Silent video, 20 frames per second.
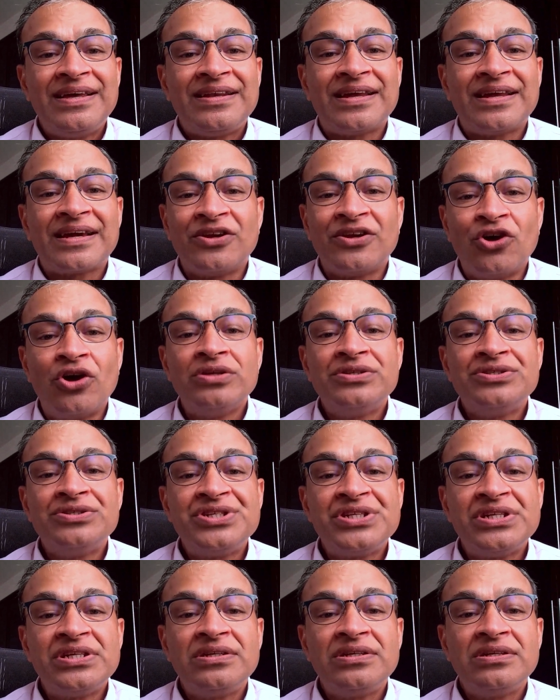
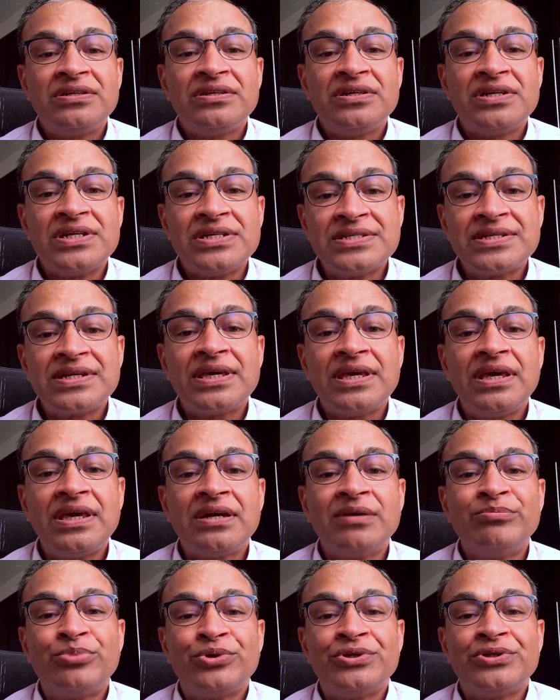Technology is a key
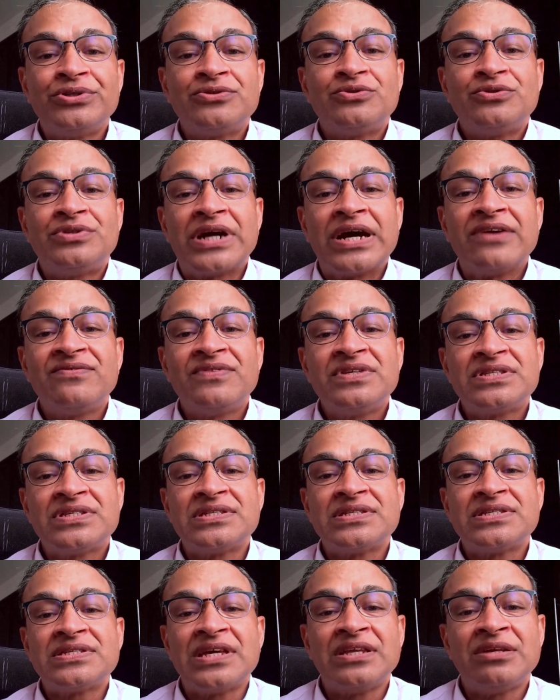component to drive the
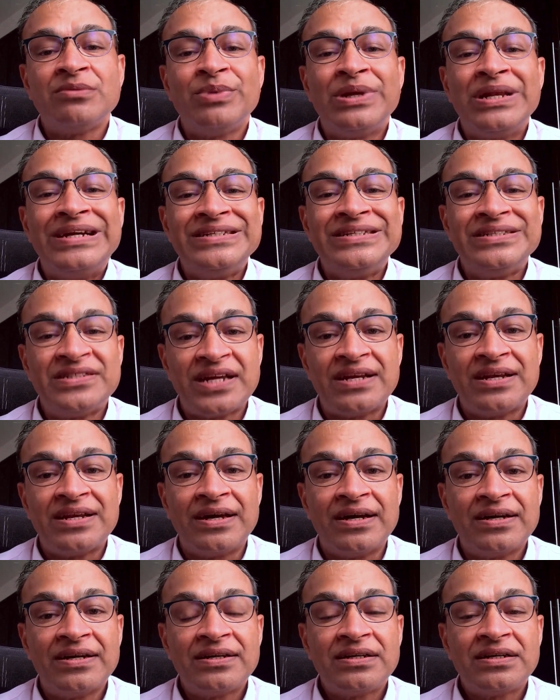sustainability
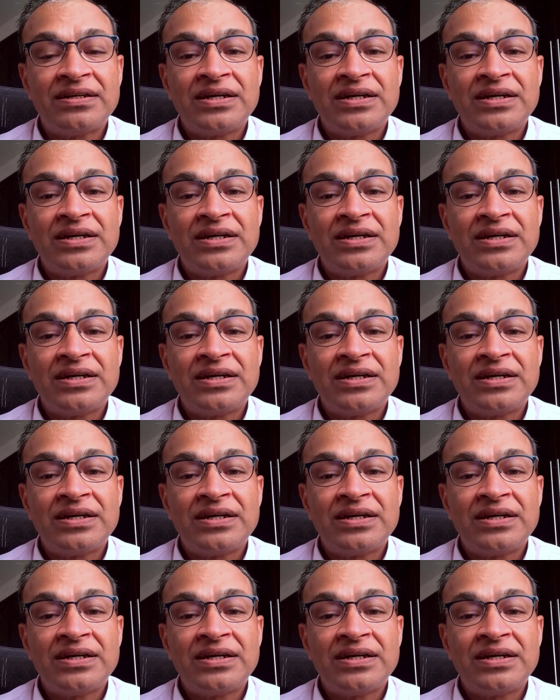agenda,